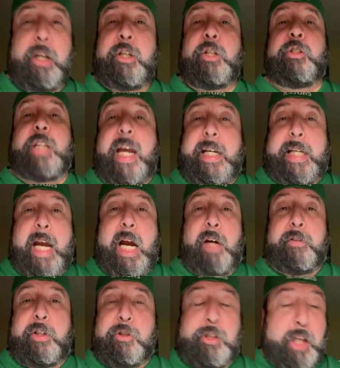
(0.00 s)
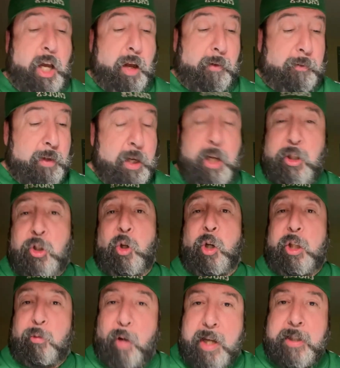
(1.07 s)
You take care of yourself. Enjoy
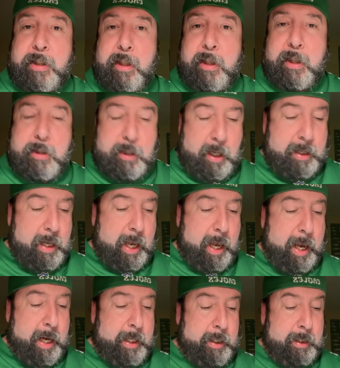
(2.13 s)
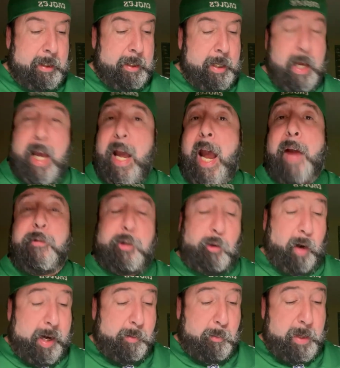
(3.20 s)
the rest of the Sunday. Have a
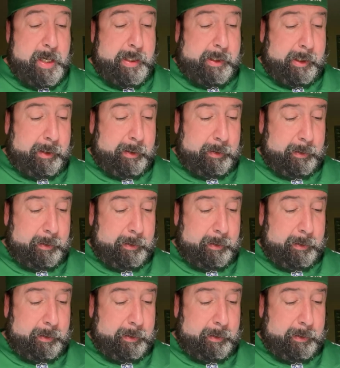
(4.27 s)
great week.